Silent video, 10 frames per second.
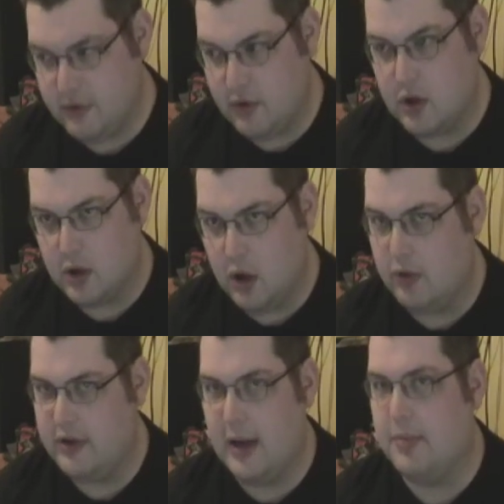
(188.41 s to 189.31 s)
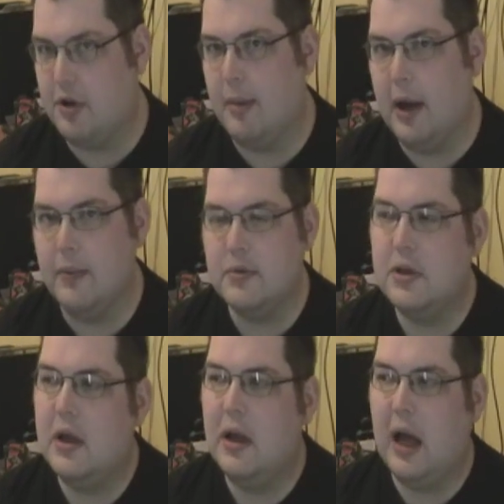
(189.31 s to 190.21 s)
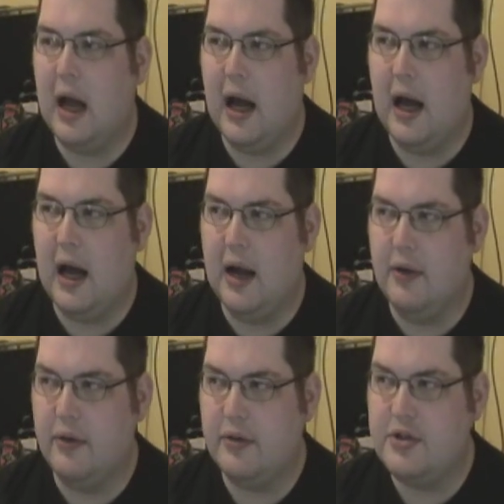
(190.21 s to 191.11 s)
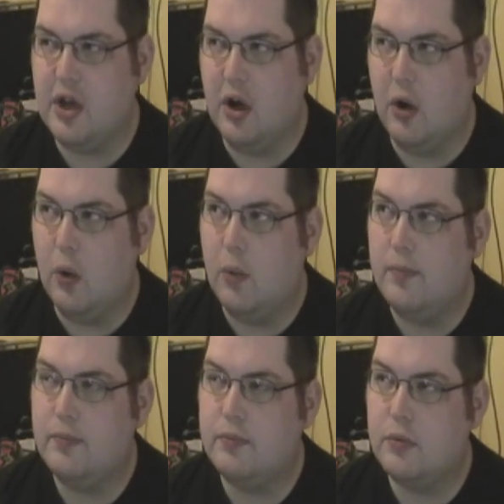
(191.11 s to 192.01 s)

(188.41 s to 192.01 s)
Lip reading: took a long time to come out, and so